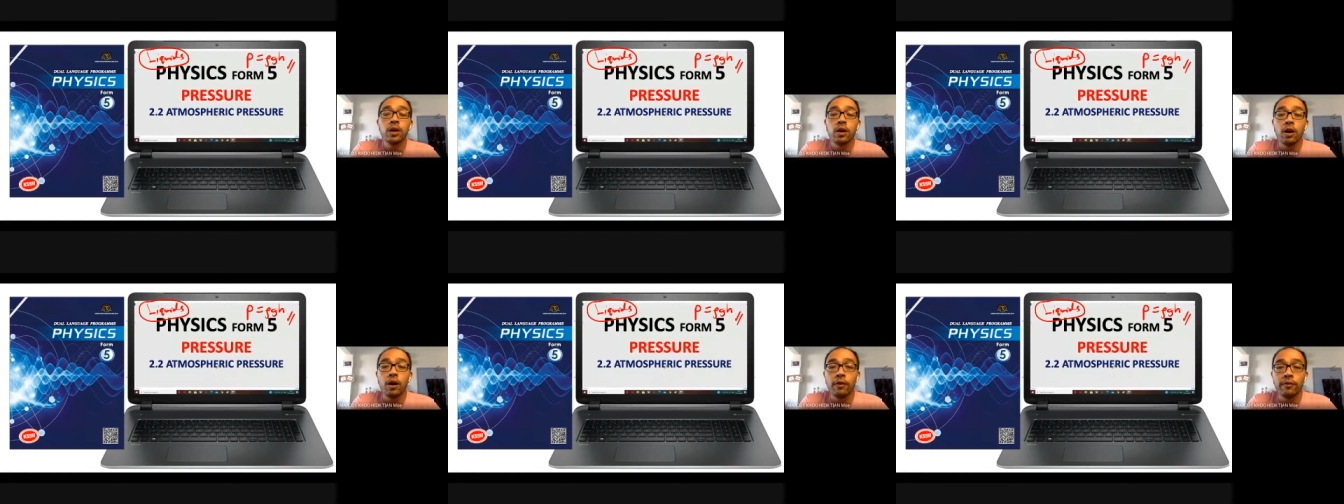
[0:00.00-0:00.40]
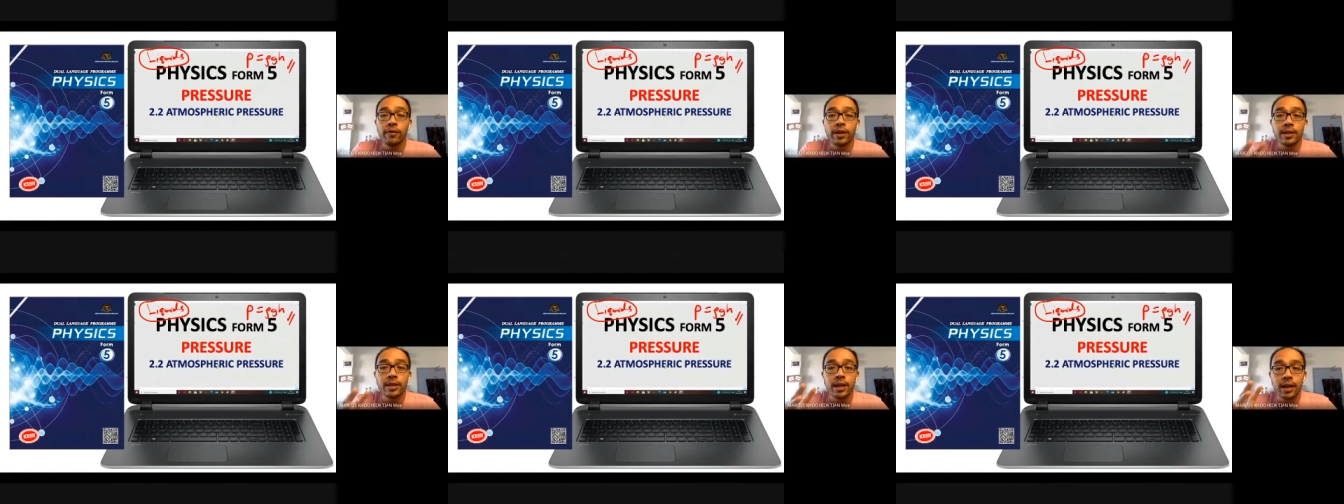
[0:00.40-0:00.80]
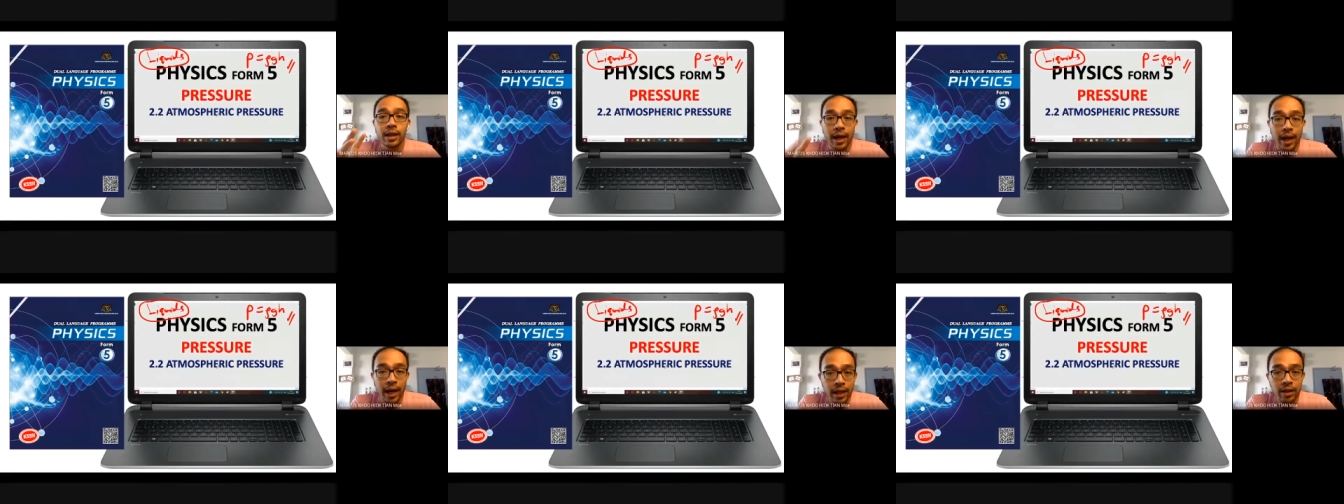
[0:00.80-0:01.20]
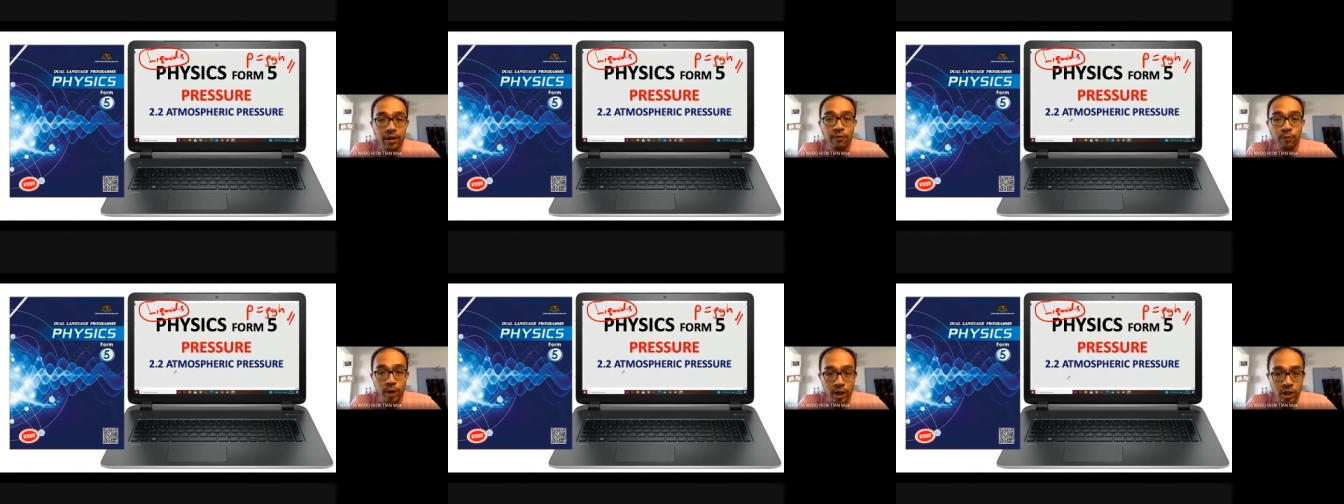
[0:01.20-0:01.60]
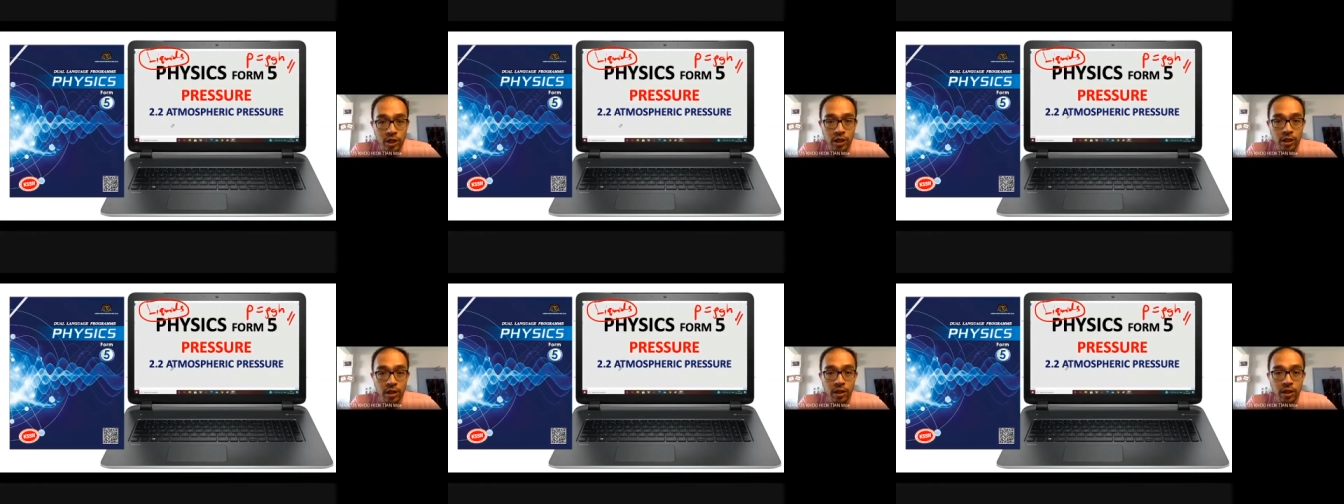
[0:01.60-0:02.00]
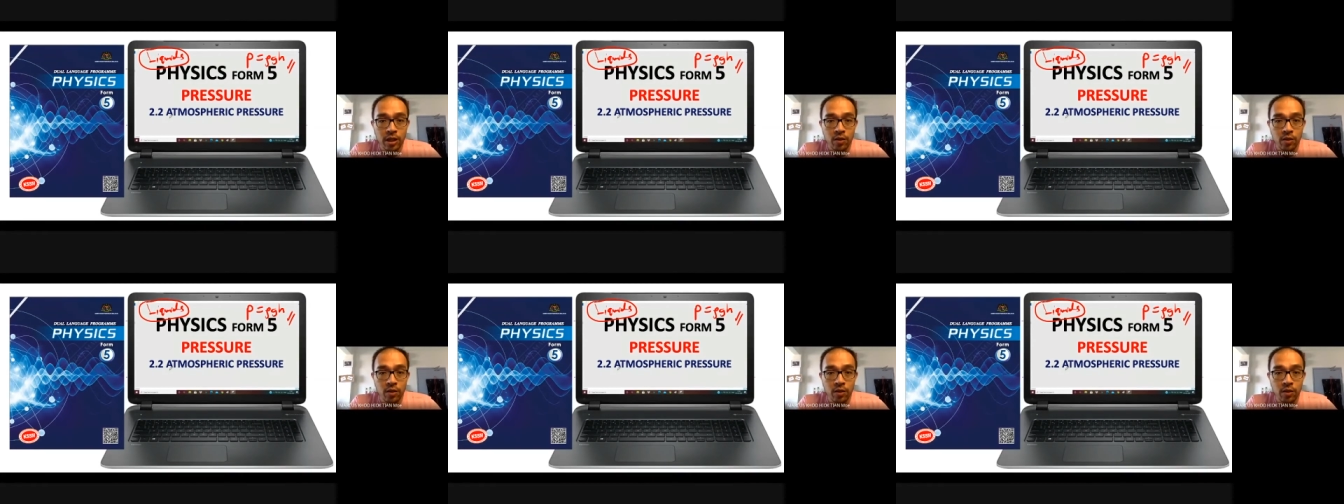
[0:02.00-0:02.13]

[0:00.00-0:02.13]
of this kind of pressure,